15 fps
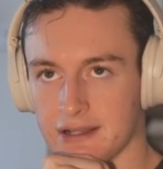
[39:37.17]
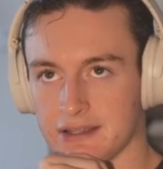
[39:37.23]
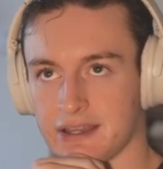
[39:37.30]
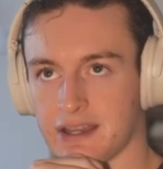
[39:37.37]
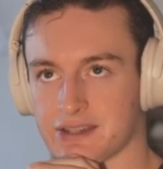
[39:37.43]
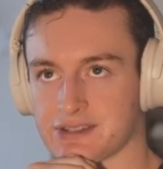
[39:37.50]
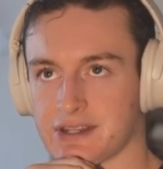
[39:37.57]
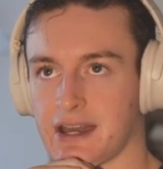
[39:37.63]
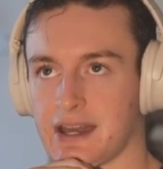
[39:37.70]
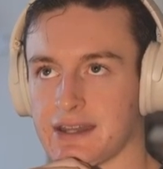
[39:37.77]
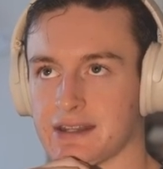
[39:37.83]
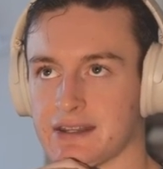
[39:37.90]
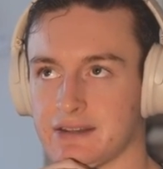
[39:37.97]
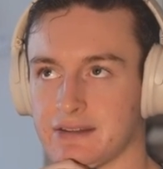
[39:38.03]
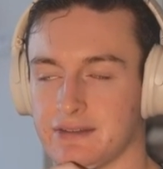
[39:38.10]
yesterday I
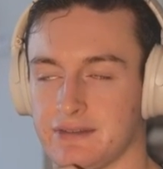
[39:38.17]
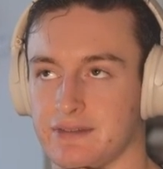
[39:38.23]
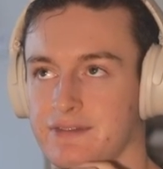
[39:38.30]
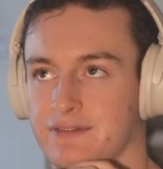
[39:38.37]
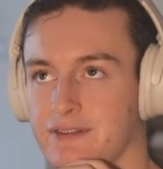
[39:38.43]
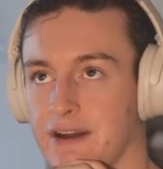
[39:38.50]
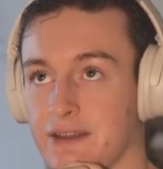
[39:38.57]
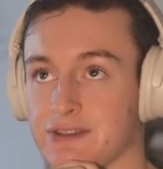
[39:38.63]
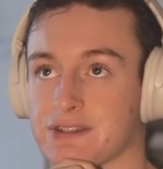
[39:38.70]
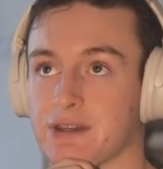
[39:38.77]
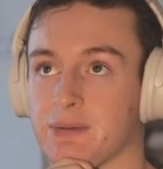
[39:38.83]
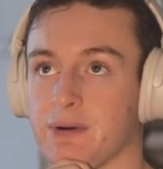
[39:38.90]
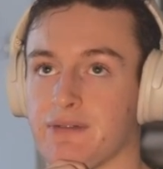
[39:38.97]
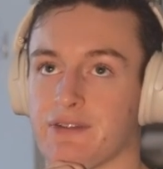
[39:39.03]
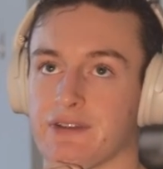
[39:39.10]
did found this good
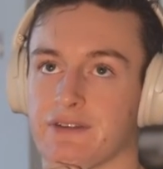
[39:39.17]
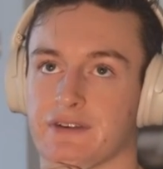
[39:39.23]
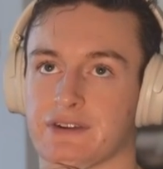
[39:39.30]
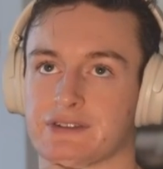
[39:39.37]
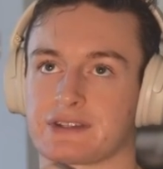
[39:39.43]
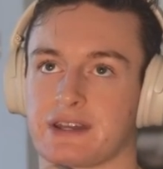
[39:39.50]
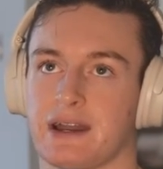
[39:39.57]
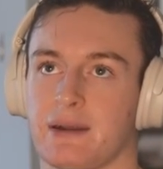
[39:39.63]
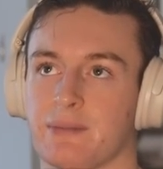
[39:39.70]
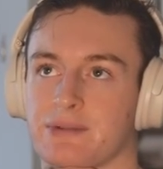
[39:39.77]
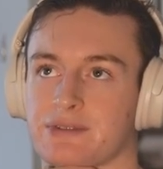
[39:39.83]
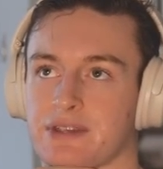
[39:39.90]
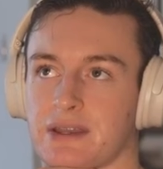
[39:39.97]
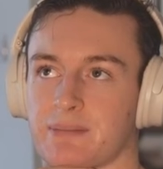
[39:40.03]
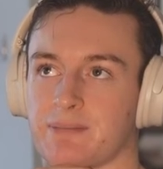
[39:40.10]
one for the first time. It
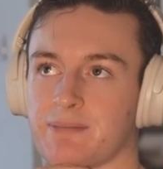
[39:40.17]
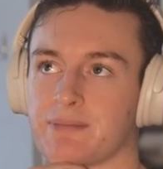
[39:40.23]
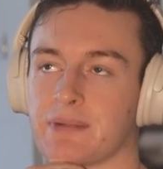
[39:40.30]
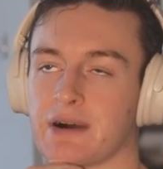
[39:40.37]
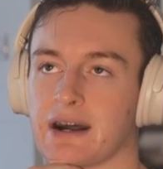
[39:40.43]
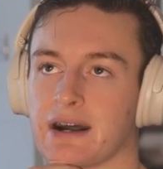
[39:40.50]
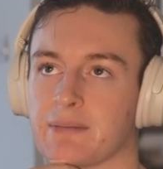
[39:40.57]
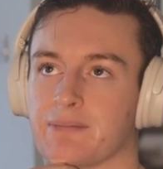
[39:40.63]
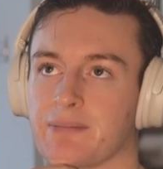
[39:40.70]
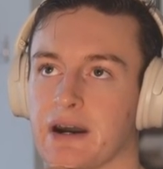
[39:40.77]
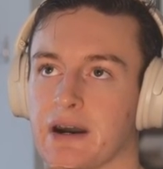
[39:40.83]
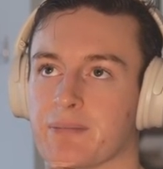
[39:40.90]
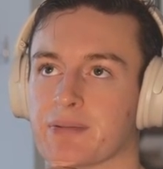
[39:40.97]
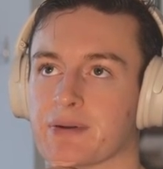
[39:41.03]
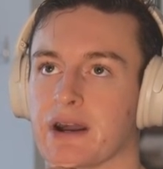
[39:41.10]
was like uh,
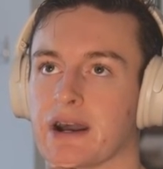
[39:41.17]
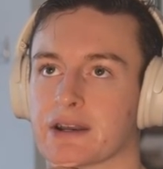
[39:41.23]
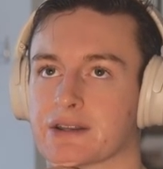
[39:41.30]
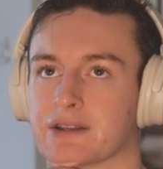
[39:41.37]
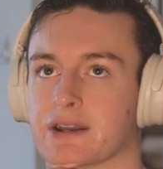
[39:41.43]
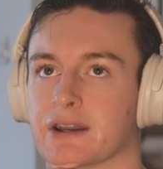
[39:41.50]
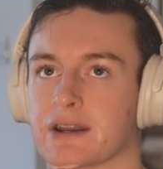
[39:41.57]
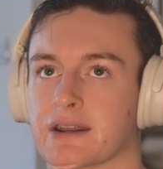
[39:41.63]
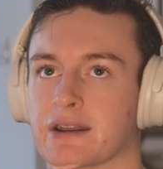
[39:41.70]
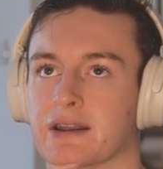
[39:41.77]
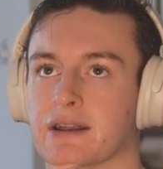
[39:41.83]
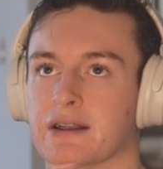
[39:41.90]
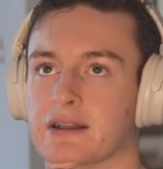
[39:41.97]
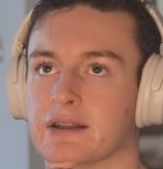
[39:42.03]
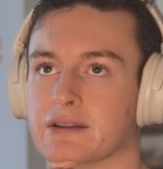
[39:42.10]
Bob Proctor,
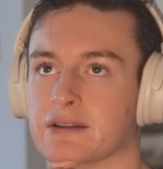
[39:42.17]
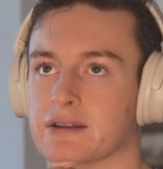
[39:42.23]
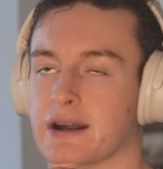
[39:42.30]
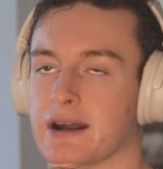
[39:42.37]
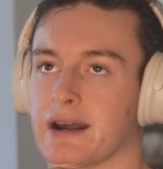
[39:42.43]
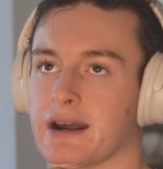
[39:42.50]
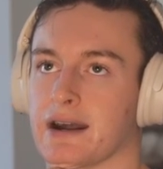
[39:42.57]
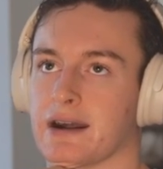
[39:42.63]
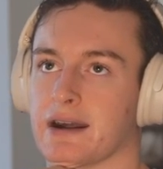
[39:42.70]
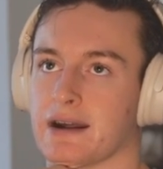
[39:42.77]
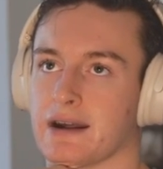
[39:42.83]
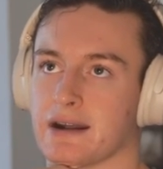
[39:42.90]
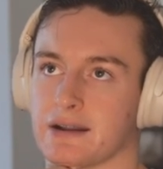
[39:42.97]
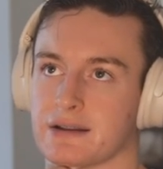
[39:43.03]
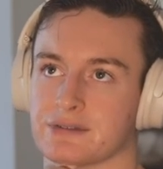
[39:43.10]

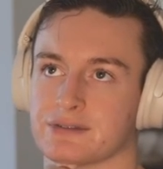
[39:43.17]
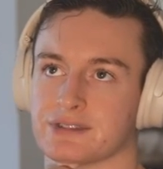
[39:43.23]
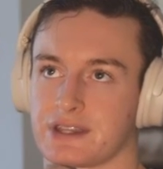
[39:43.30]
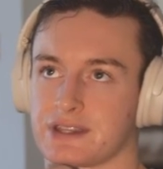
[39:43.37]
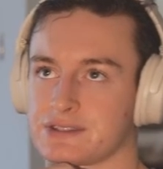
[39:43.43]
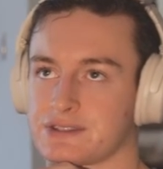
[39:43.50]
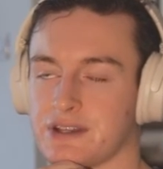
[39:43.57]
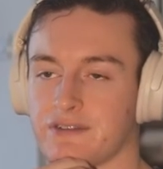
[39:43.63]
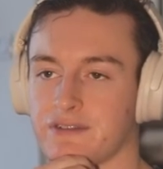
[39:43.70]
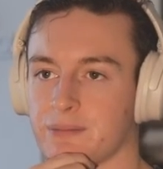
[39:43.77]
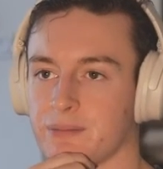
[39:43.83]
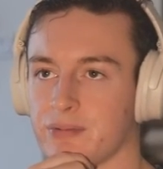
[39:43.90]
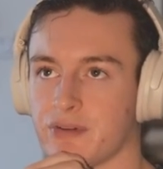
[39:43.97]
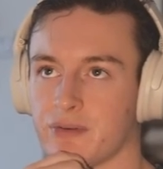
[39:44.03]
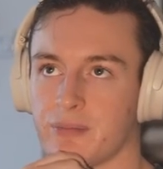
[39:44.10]
uh, who's like a self
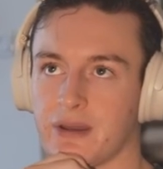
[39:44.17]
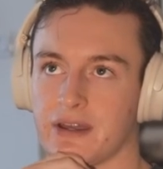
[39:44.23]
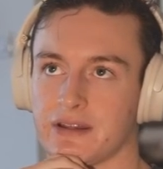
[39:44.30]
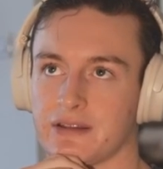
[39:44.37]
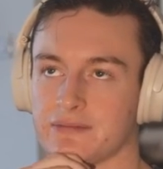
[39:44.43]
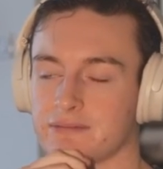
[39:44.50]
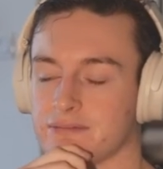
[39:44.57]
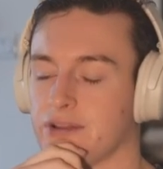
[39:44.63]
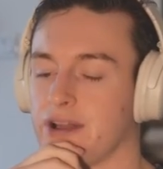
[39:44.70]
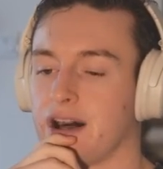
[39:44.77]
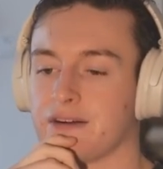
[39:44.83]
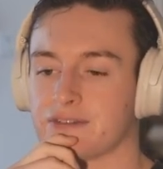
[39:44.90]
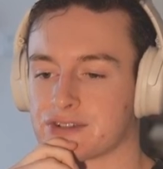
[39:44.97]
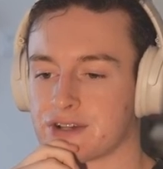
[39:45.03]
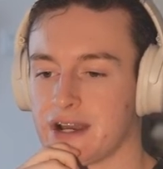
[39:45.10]
improvement
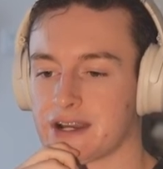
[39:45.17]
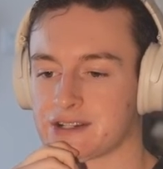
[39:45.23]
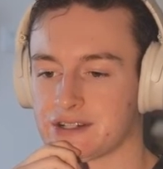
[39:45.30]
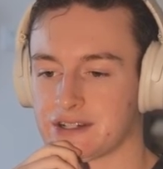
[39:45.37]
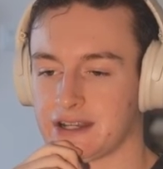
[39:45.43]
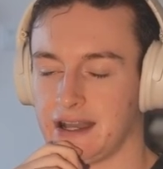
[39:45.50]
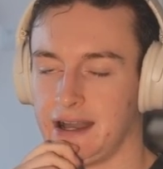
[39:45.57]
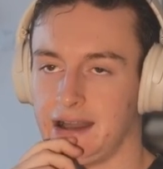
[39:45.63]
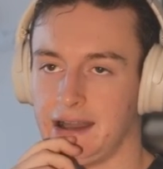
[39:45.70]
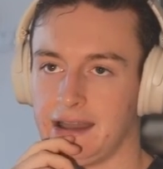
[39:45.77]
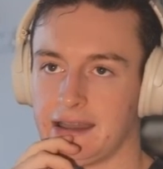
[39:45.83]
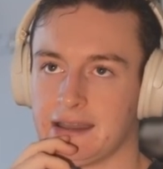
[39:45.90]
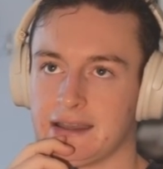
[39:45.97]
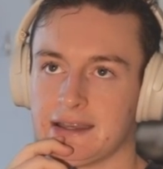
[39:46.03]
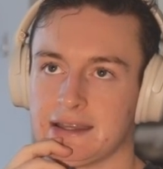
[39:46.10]
law of attraction
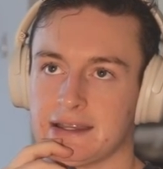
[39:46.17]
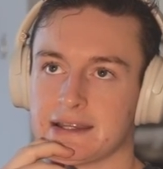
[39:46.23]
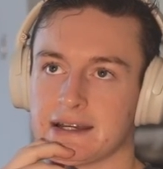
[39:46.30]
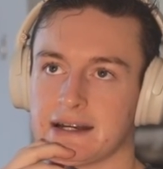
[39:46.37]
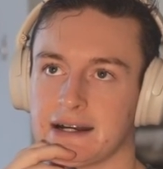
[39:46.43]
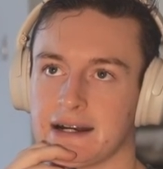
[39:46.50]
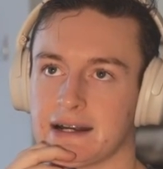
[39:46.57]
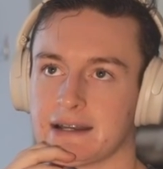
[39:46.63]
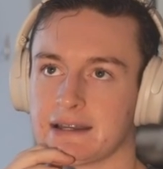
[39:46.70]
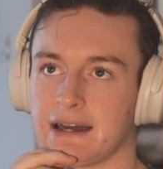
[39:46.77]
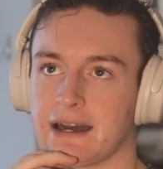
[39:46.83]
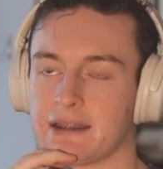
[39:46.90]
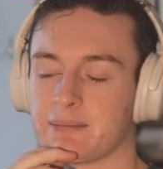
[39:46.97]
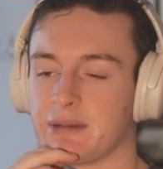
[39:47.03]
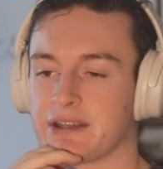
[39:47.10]
guy. Uh,
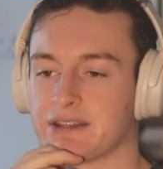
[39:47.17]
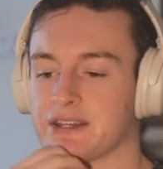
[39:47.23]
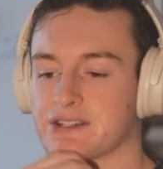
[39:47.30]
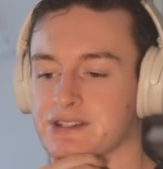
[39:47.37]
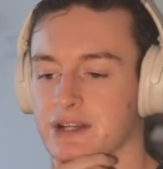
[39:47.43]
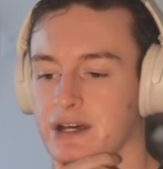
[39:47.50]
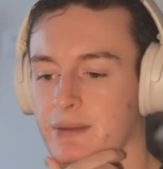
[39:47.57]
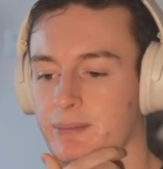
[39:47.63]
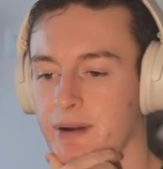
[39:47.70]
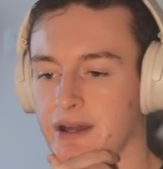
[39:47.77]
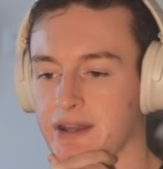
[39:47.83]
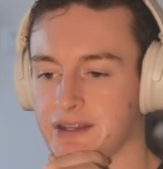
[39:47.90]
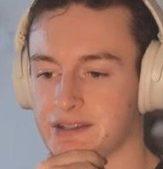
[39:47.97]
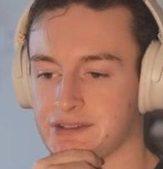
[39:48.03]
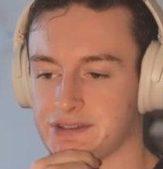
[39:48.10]
had a meditation on
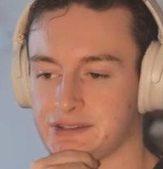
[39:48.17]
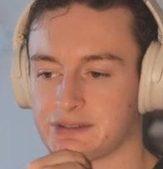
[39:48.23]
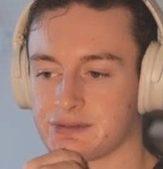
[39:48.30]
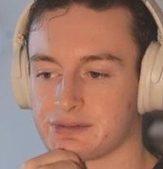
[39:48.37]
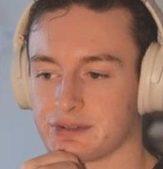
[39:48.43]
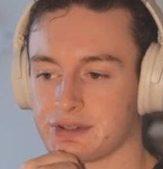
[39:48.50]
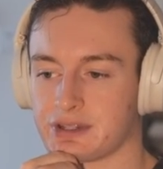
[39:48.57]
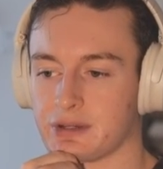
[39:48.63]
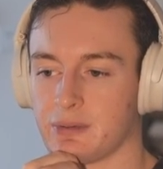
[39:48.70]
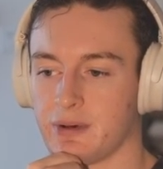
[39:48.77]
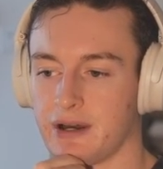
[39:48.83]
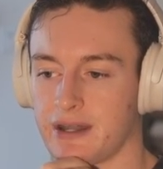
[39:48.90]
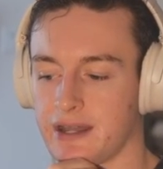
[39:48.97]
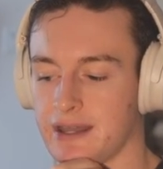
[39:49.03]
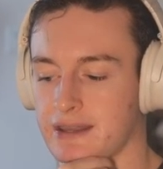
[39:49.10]
abundance. It was a really good
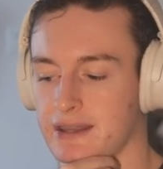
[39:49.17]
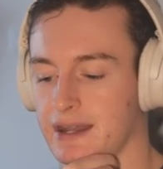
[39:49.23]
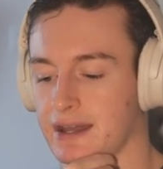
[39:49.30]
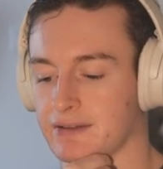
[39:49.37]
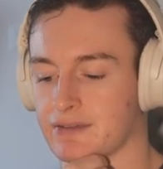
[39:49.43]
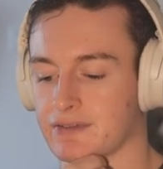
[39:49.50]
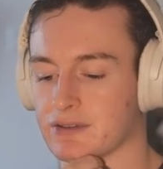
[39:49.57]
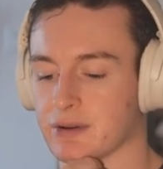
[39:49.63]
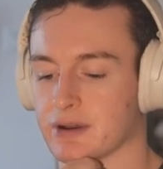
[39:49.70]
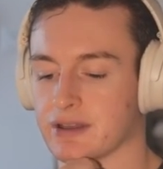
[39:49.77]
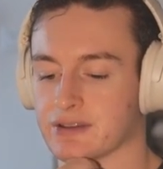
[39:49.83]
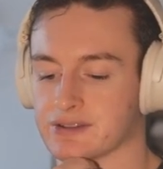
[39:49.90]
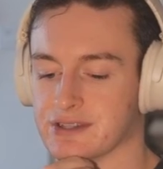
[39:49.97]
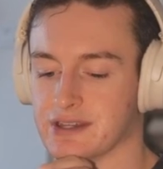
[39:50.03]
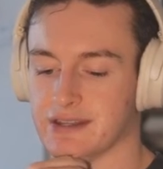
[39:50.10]
one, and then I have a few
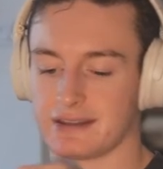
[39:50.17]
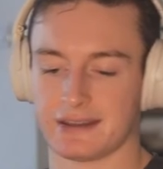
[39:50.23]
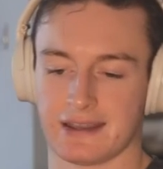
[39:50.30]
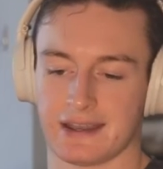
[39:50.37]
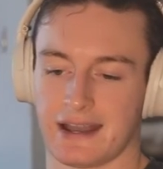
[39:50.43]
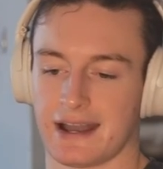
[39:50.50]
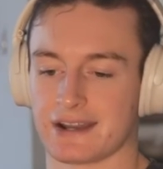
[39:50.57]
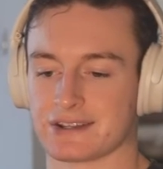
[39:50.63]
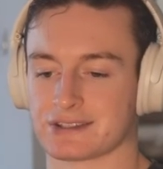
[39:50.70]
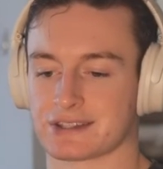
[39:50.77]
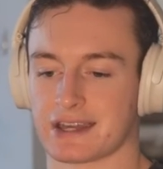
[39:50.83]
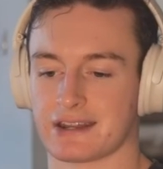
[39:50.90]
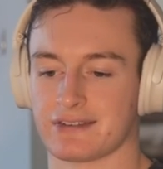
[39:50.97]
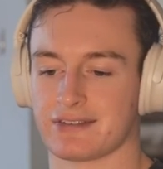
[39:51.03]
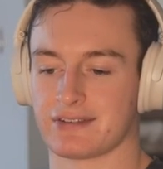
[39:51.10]
others that I just
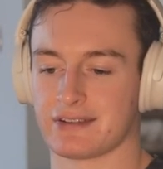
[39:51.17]
kind of